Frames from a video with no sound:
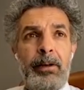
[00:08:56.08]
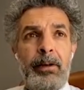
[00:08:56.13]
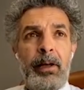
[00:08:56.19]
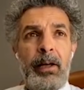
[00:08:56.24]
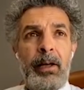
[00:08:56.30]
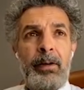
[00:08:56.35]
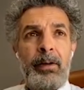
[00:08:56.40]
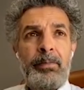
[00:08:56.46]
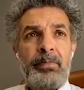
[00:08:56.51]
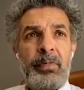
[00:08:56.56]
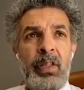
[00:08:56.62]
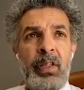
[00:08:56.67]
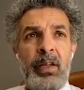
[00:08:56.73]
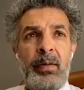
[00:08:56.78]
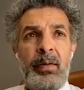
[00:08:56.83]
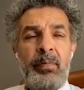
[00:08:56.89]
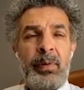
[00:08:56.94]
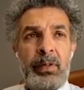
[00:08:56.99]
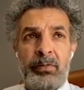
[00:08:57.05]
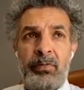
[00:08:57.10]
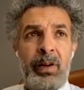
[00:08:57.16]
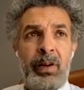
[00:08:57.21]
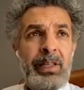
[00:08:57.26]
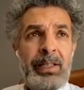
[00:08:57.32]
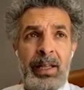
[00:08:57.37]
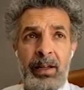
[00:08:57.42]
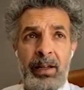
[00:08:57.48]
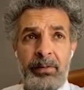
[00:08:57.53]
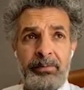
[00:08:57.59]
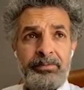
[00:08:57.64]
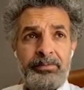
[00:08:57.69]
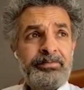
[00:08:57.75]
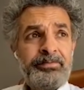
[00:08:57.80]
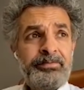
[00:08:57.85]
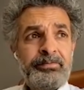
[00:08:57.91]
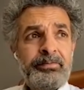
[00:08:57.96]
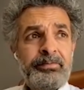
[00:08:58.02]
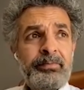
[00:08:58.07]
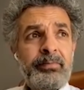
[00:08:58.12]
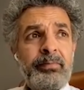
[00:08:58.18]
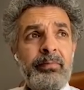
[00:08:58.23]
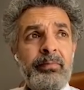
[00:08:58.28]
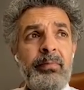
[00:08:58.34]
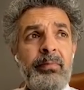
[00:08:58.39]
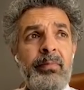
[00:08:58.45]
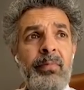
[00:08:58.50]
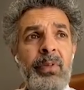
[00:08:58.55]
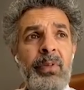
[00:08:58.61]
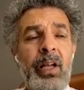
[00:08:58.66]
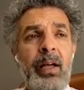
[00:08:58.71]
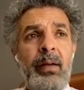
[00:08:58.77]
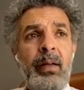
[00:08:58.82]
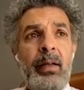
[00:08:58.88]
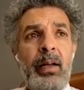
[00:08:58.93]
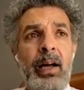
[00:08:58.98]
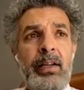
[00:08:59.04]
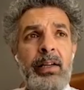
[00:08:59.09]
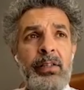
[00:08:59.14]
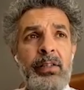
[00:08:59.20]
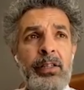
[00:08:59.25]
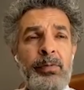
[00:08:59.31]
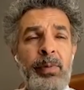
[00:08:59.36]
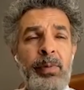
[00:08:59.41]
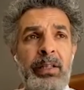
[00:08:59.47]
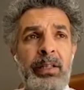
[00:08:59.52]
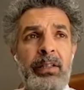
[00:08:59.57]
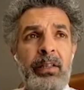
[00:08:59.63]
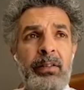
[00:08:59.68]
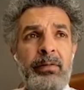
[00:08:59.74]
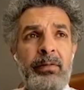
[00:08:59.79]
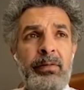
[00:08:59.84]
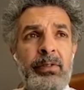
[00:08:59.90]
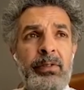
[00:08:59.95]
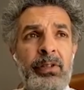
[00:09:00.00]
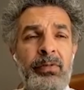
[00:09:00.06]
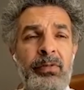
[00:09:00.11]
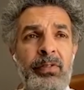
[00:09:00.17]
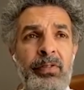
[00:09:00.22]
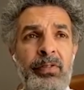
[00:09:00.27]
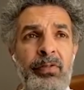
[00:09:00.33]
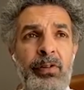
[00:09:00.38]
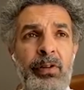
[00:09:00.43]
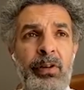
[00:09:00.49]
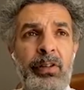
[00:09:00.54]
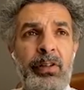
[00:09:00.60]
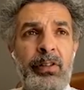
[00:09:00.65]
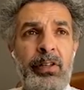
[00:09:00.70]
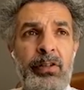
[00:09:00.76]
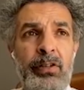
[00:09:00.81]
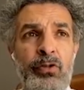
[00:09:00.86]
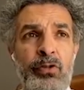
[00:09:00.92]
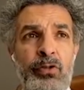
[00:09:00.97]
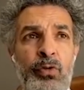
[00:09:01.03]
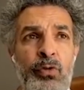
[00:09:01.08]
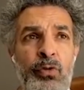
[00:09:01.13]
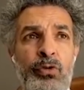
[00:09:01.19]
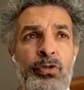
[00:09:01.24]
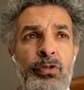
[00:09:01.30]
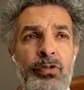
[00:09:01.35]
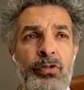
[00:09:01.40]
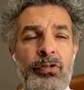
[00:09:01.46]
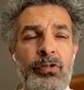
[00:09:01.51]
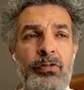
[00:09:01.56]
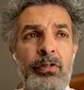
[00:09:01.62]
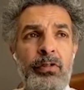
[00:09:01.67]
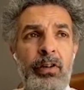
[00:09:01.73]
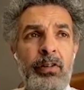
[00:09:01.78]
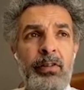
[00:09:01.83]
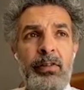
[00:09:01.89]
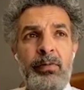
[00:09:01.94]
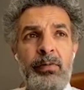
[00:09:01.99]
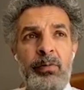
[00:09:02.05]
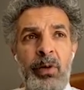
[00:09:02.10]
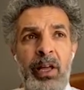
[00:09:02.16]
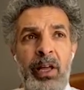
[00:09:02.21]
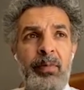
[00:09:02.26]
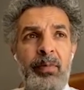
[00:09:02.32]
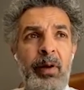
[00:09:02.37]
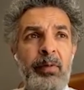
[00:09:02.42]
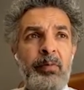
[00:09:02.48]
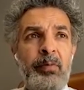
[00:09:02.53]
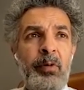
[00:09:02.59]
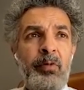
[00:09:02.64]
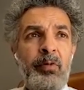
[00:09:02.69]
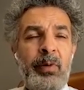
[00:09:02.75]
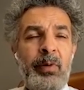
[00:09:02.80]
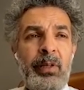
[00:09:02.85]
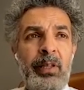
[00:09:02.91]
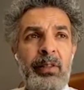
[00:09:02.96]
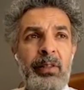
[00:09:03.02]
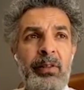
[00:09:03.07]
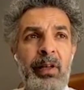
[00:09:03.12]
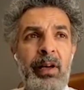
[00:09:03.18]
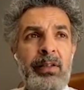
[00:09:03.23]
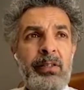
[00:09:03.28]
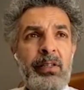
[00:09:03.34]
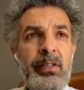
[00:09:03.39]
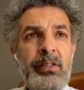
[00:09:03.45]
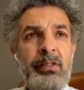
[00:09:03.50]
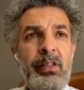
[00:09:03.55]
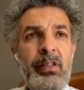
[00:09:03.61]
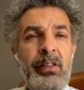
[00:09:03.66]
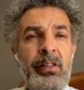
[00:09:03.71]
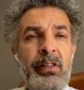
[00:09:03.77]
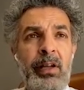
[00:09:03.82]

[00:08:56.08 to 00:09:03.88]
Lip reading: But right now, I suspect that sort of if you look at the institutions, the Taliban movement and ISIS, that